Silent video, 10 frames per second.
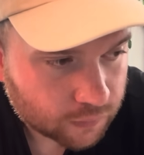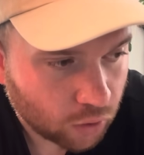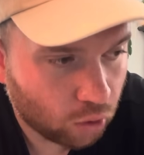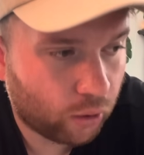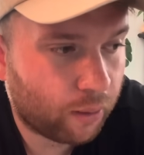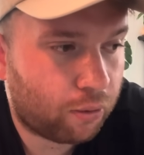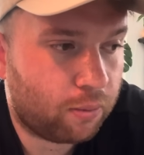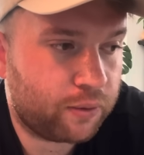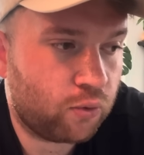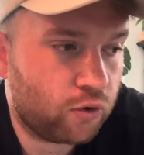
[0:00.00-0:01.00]
Although I
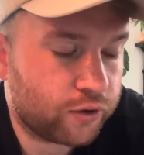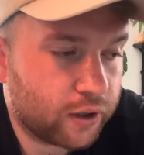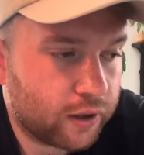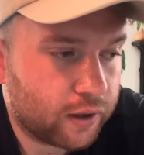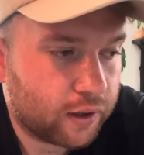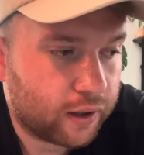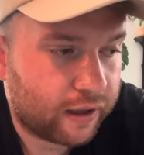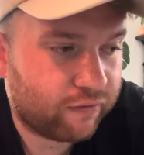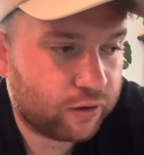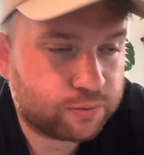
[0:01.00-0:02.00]
probably would,
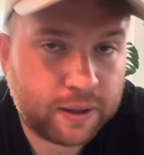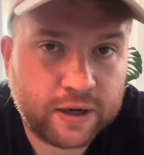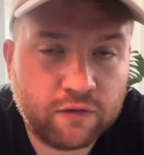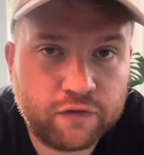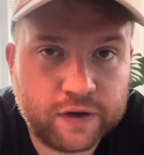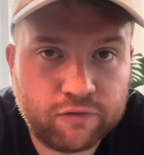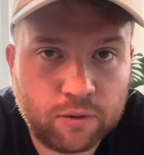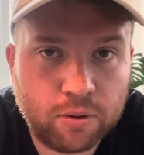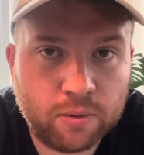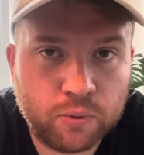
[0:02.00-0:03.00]
if I was playing on FIFA,
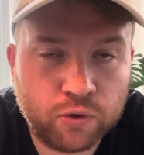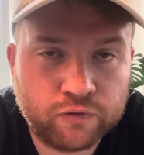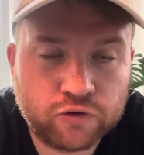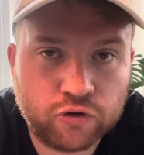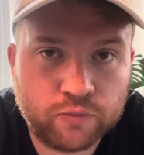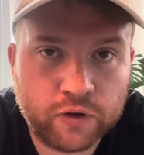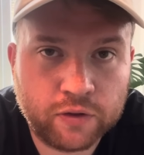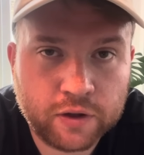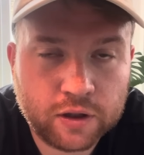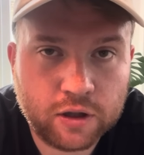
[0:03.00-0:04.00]
I probably would have subbed
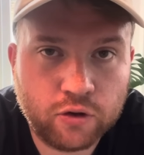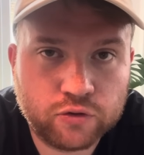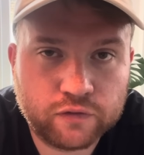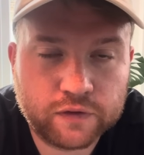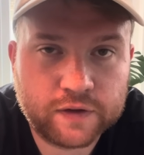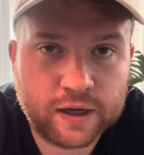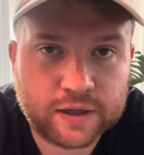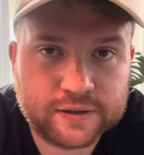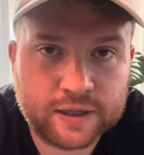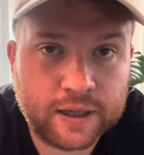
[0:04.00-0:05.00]
on loads of
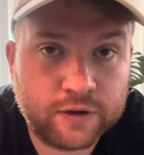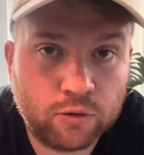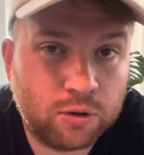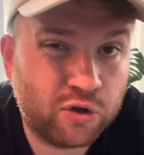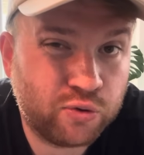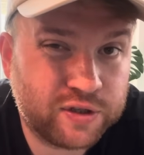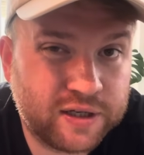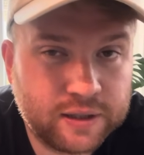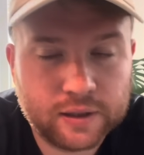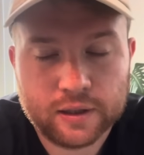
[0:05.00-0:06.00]
attackers and ended up losing it.